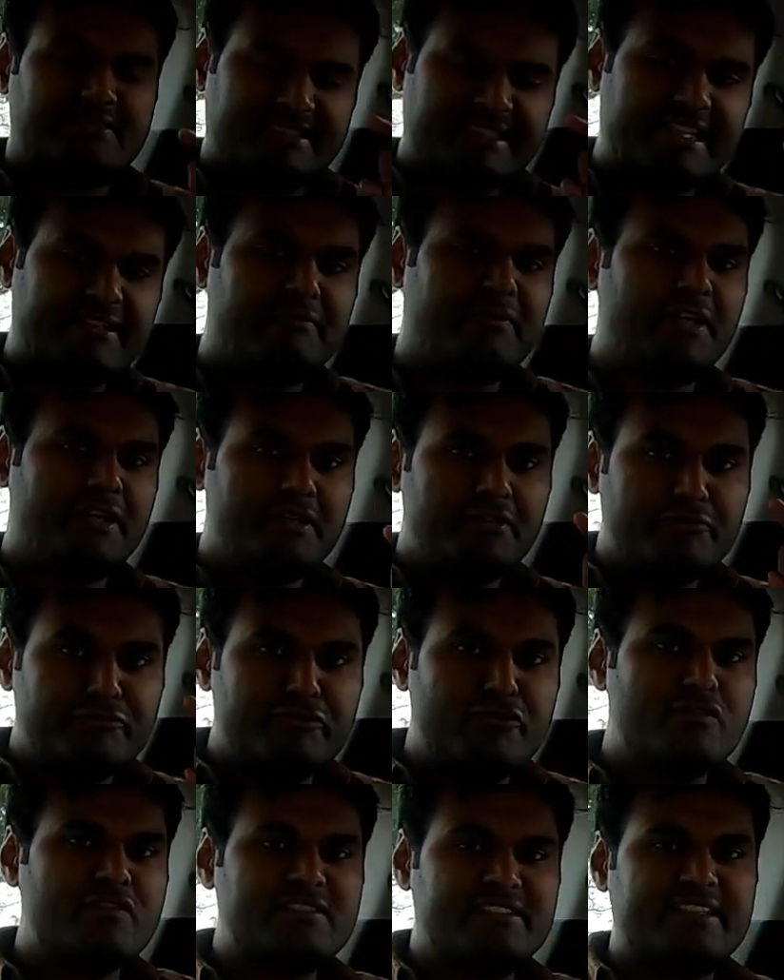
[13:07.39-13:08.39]
7
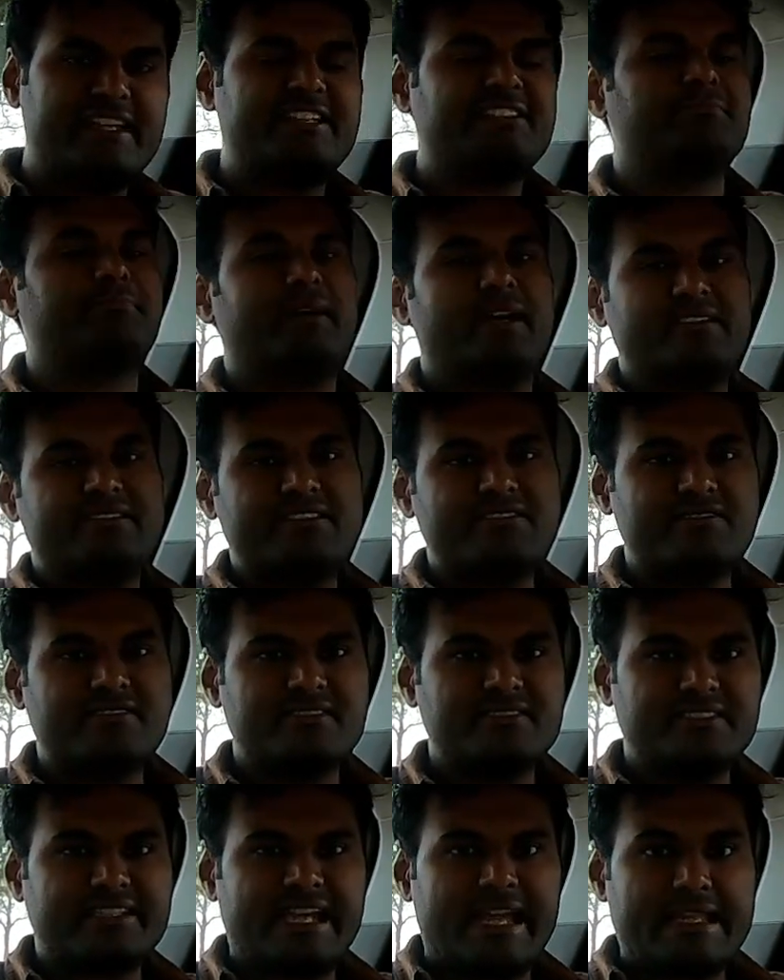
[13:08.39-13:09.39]
full-size
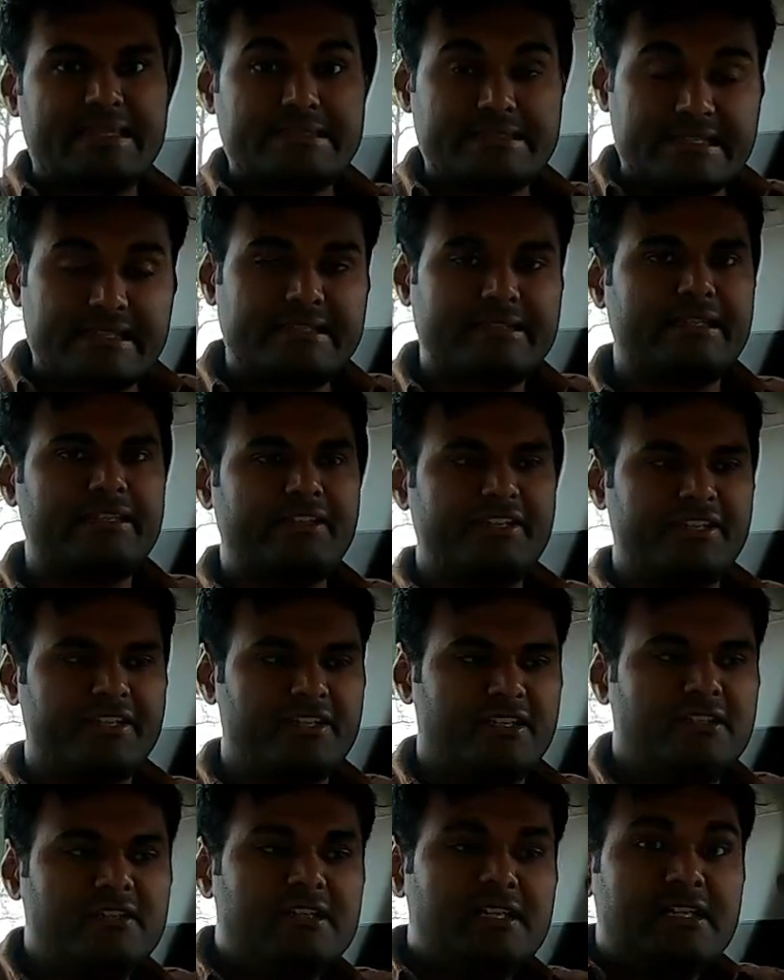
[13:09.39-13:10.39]
passengers can sit in
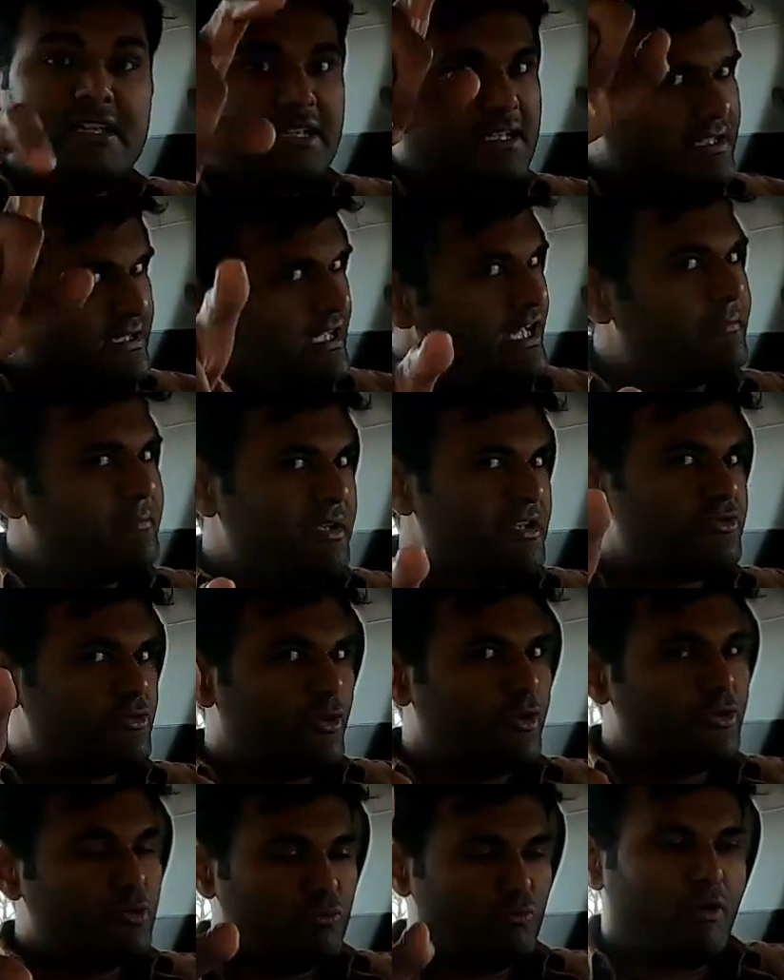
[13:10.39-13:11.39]
here. Let me show
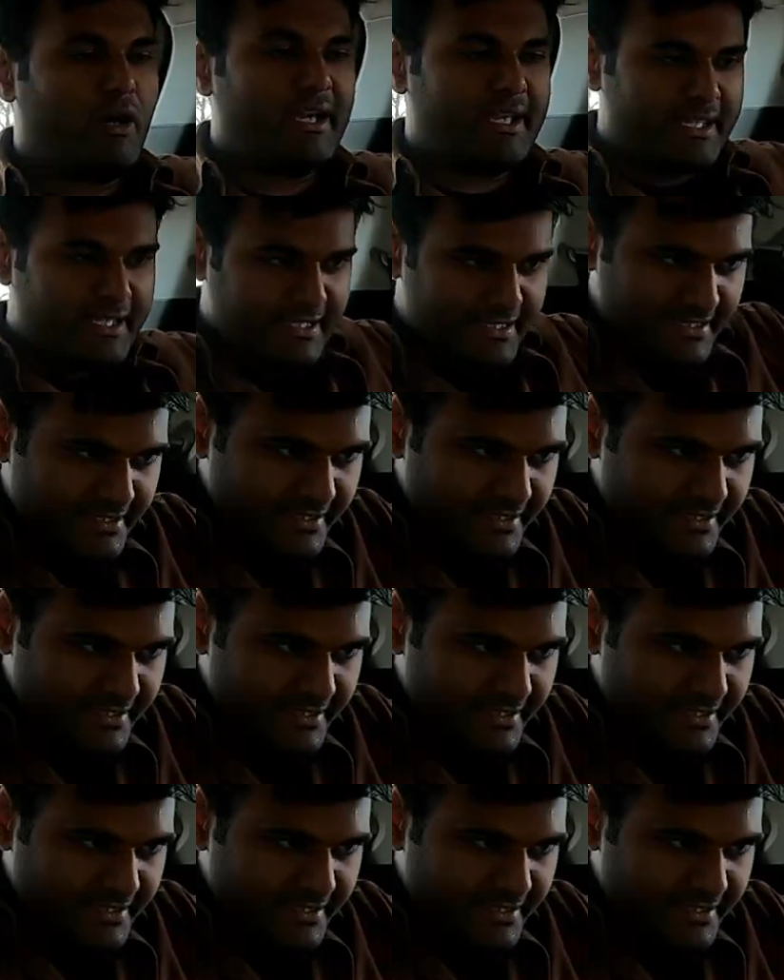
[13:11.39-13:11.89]
you why.